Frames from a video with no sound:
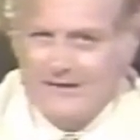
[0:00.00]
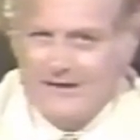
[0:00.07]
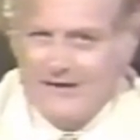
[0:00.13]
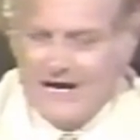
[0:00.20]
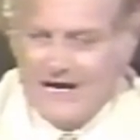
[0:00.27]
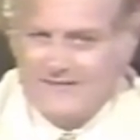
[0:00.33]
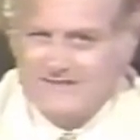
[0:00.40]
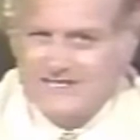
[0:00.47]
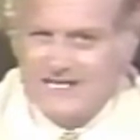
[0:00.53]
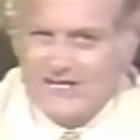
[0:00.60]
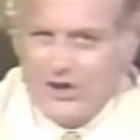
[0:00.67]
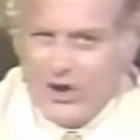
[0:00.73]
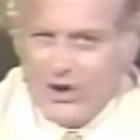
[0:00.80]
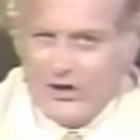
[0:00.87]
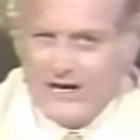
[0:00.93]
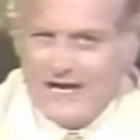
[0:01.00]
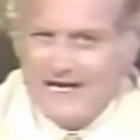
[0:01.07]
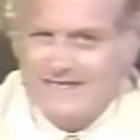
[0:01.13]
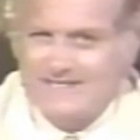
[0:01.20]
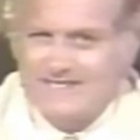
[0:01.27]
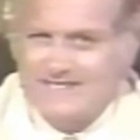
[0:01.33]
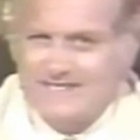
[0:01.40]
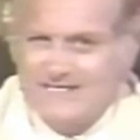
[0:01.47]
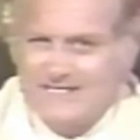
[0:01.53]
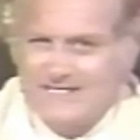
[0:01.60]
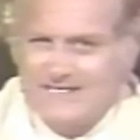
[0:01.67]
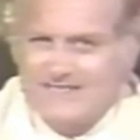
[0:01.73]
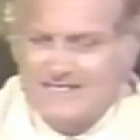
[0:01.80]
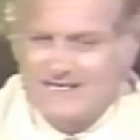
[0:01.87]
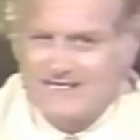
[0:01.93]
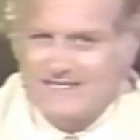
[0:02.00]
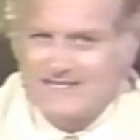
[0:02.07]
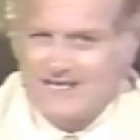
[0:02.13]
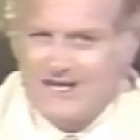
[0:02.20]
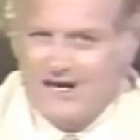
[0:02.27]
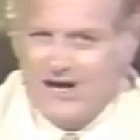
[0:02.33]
I've seen all kinds of statistics